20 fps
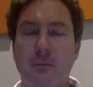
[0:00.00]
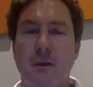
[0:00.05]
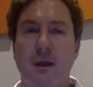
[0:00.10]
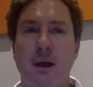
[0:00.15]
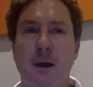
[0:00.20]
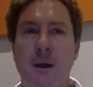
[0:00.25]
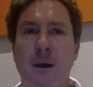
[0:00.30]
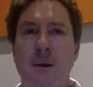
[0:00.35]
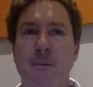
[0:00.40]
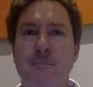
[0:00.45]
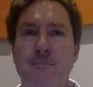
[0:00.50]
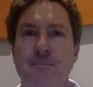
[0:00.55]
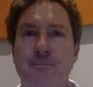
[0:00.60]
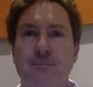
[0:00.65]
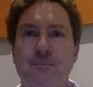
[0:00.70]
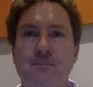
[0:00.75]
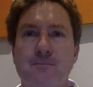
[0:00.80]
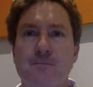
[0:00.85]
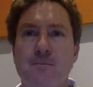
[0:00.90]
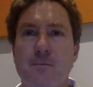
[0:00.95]
Um,
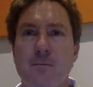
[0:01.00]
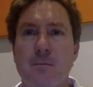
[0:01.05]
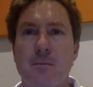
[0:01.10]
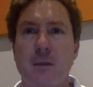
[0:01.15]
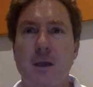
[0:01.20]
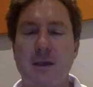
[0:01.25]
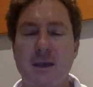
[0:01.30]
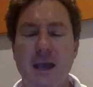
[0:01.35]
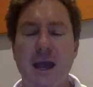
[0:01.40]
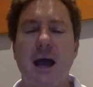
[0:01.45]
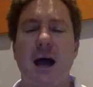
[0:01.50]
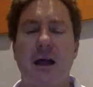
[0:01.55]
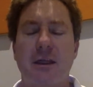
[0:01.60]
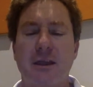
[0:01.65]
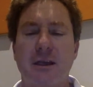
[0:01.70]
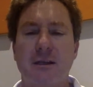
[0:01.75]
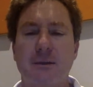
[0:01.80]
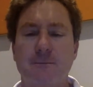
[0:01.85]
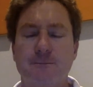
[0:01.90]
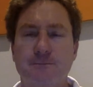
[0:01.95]
yeah, I
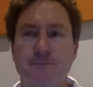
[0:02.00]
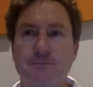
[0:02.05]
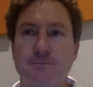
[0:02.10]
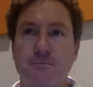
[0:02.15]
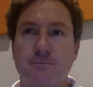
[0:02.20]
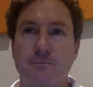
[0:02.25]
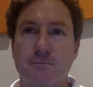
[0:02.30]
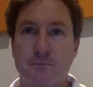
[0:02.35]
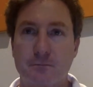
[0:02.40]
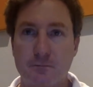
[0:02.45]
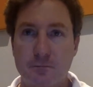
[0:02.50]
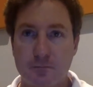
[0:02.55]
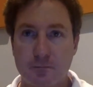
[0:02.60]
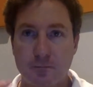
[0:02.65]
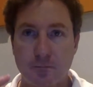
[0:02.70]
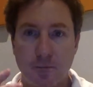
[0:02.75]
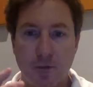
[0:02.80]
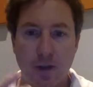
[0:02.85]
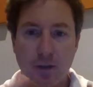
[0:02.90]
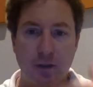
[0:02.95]
think
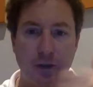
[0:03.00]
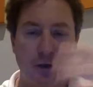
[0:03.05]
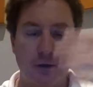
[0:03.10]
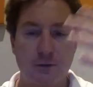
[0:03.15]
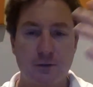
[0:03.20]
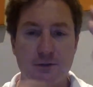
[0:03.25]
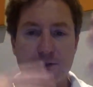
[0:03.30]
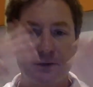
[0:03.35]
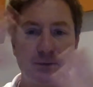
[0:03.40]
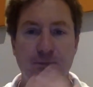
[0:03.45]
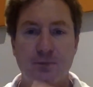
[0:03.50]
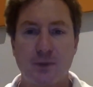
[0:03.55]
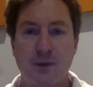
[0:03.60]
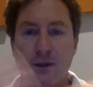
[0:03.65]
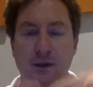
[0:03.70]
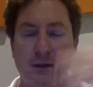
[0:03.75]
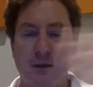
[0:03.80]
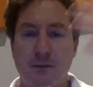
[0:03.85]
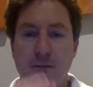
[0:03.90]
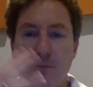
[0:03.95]
those
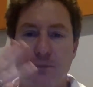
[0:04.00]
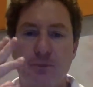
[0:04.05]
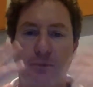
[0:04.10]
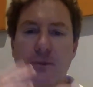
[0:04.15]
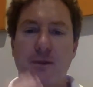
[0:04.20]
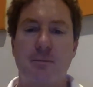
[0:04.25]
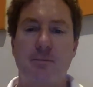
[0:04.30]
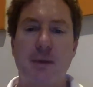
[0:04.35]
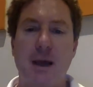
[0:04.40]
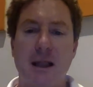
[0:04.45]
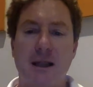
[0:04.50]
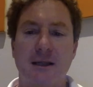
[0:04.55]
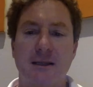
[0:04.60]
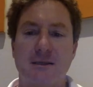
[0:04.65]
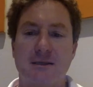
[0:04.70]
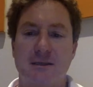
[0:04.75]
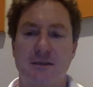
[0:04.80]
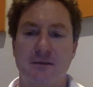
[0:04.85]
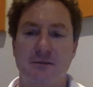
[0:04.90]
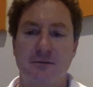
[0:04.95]
the
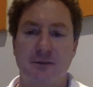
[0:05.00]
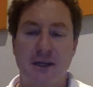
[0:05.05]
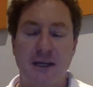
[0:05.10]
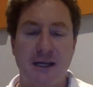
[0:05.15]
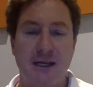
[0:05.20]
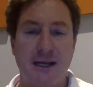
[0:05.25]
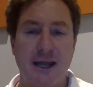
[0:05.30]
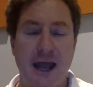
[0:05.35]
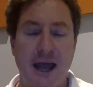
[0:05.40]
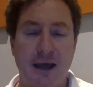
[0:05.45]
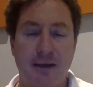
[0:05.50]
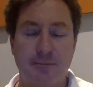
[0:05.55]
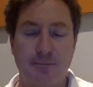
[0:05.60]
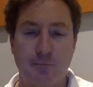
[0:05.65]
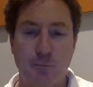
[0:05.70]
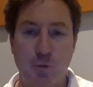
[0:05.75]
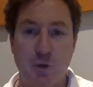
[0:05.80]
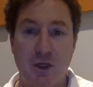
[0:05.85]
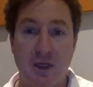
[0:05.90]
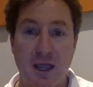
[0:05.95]
balance of in and out
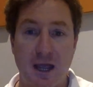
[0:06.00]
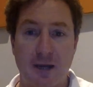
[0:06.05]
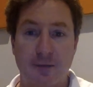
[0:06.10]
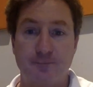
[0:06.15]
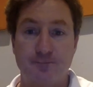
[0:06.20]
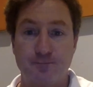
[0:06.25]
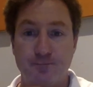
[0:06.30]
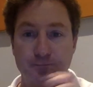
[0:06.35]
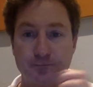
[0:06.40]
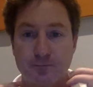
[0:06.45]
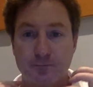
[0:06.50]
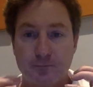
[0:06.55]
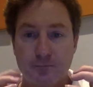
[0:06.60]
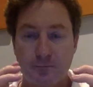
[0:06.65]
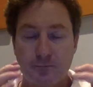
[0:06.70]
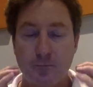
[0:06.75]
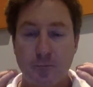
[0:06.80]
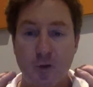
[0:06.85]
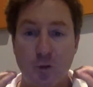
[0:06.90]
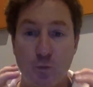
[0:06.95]
with that
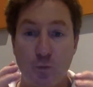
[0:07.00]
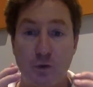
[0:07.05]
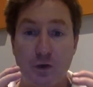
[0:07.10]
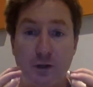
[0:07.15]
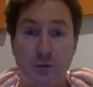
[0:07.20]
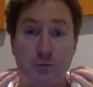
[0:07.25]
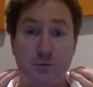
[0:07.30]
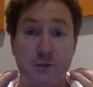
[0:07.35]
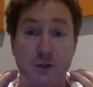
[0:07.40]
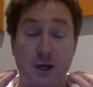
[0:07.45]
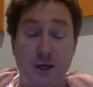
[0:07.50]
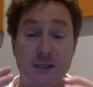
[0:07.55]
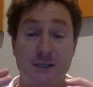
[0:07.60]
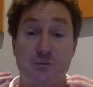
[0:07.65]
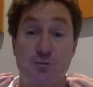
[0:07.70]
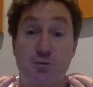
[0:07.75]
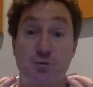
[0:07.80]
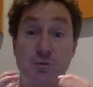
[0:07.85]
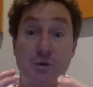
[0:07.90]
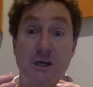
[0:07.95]
real nice,
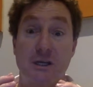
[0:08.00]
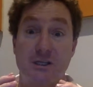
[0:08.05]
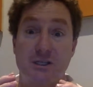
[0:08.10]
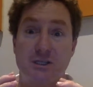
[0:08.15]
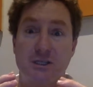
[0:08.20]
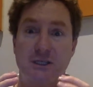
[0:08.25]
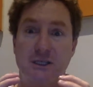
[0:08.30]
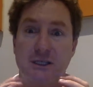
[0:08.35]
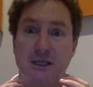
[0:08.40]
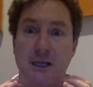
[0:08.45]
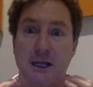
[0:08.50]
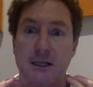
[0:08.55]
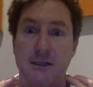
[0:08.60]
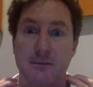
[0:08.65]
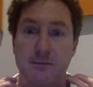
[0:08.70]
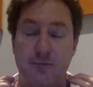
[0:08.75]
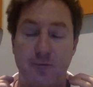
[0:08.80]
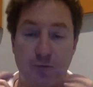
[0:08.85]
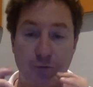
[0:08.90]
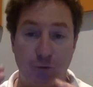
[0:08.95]
rich
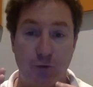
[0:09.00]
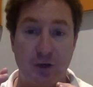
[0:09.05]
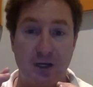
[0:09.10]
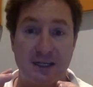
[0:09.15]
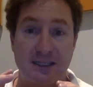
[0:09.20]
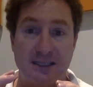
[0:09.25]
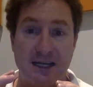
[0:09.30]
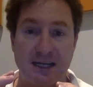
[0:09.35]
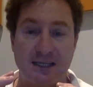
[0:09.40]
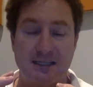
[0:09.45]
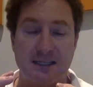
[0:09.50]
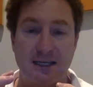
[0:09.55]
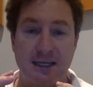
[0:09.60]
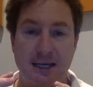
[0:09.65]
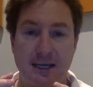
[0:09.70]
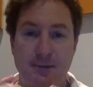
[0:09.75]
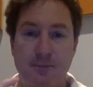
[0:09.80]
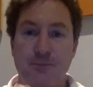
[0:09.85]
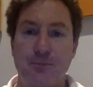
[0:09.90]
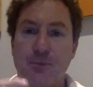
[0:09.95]
fruit
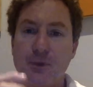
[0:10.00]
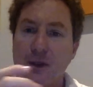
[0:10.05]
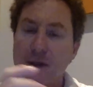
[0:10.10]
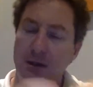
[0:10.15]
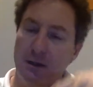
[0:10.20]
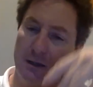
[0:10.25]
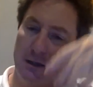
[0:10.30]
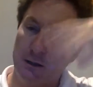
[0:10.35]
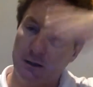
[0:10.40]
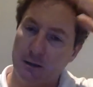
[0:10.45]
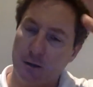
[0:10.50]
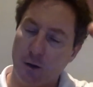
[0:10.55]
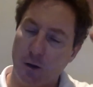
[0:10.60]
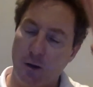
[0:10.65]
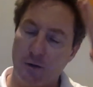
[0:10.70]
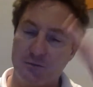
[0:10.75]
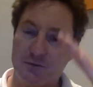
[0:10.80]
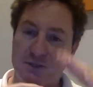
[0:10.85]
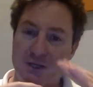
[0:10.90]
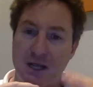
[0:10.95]
intensity,
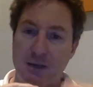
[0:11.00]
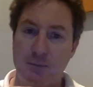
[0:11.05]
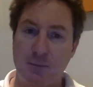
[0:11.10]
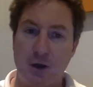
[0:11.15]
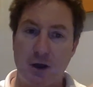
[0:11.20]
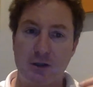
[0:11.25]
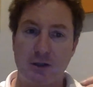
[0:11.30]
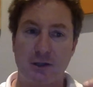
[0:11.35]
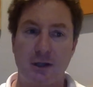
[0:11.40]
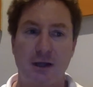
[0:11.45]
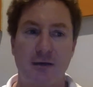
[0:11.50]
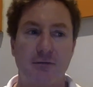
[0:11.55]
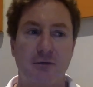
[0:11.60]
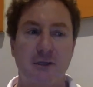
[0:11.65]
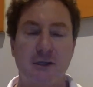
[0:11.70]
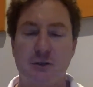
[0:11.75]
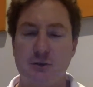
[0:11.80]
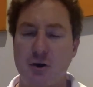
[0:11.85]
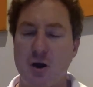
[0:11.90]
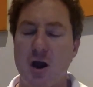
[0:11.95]
offset by the
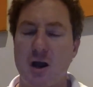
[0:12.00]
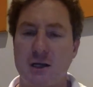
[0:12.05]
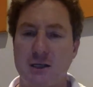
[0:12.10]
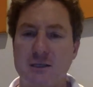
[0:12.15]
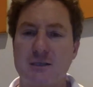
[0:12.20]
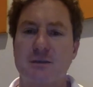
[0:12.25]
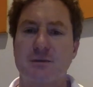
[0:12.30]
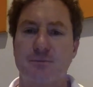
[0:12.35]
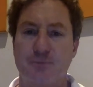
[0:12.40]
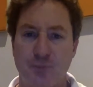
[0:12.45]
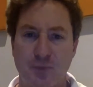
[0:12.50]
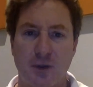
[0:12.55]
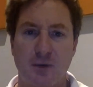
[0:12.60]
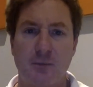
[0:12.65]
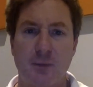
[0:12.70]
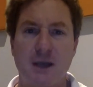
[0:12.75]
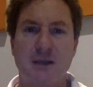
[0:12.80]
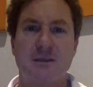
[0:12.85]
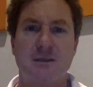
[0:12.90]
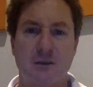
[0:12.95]
lovely dryness,
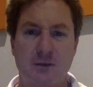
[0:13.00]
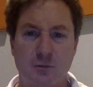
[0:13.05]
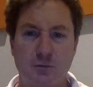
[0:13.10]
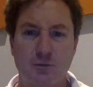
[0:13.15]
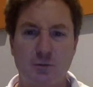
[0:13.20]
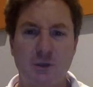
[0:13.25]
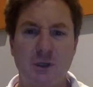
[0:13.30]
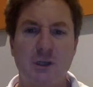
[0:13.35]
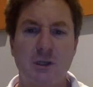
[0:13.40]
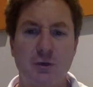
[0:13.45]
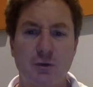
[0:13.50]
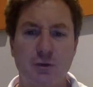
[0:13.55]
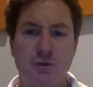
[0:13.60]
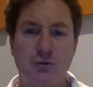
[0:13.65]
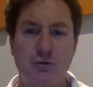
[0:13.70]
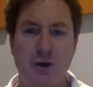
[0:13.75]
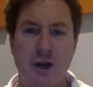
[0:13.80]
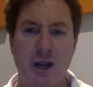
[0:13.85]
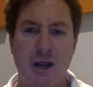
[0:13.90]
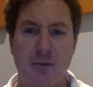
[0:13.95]
makes it a really good
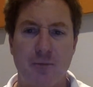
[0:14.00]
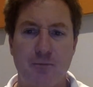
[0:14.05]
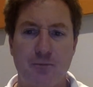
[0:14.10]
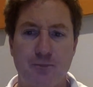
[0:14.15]
dram.